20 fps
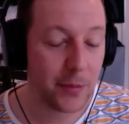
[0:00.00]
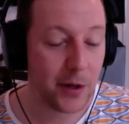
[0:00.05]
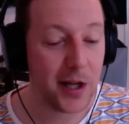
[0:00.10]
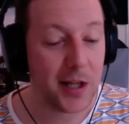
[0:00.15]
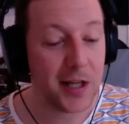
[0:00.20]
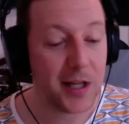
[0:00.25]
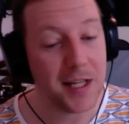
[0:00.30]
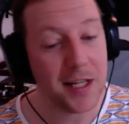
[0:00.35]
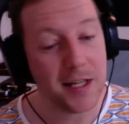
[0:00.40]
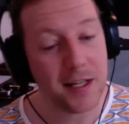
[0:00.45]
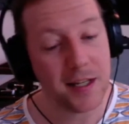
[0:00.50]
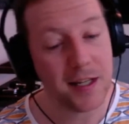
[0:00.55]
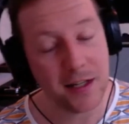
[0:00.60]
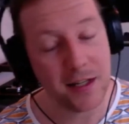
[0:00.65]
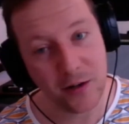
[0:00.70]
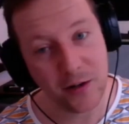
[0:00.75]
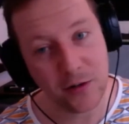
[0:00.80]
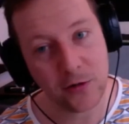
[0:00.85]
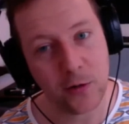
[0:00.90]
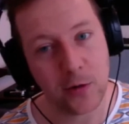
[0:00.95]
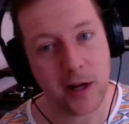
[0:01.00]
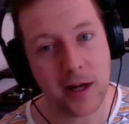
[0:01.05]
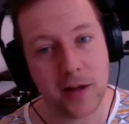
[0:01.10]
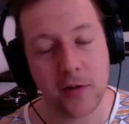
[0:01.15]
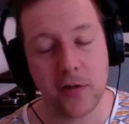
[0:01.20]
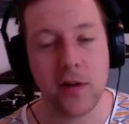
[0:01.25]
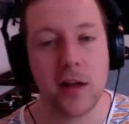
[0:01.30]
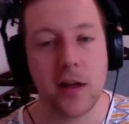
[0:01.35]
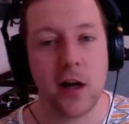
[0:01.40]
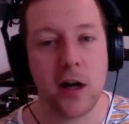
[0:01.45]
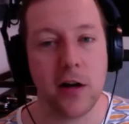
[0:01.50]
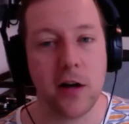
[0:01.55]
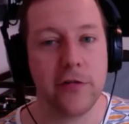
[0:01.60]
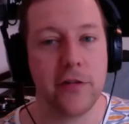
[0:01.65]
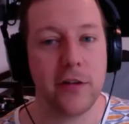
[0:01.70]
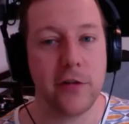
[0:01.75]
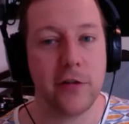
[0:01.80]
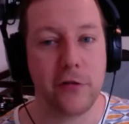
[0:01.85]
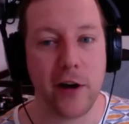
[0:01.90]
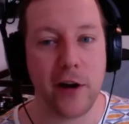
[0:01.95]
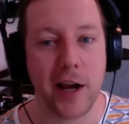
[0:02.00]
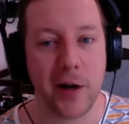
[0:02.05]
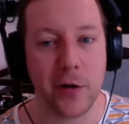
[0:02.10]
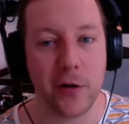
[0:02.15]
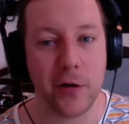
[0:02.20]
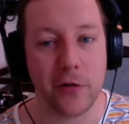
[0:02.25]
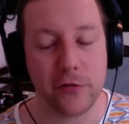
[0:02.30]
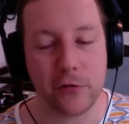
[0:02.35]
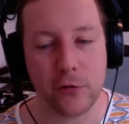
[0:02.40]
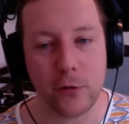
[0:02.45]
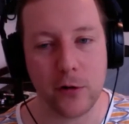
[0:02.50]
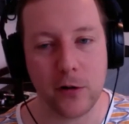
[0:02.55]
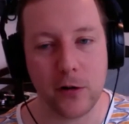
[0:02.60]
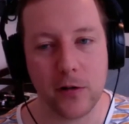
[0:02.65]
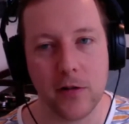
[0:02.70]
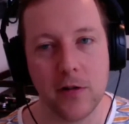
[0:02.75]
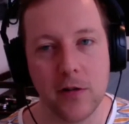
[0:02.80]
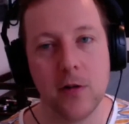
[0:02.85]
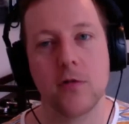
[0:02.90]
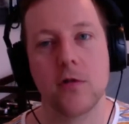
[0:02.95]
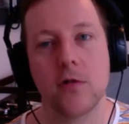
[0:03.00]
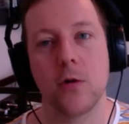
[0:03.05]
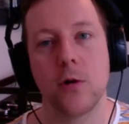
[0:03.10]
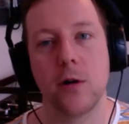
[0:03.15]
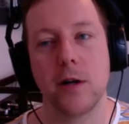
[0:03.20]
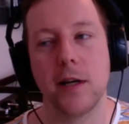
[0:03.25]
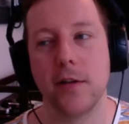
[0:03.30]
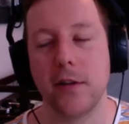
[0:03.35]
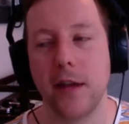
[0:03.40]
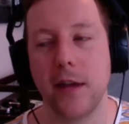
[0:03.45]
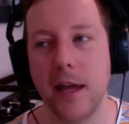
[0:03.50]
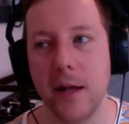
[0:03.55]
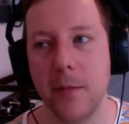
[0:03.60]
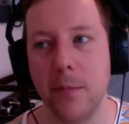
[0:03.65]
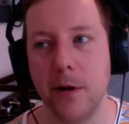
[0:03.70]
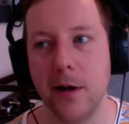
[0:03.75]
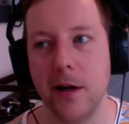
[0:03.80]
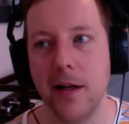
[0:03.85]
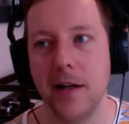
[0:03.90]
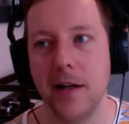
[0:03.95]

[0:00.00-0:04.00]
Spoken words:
but he also got sent off in the final for the notorious headbutt.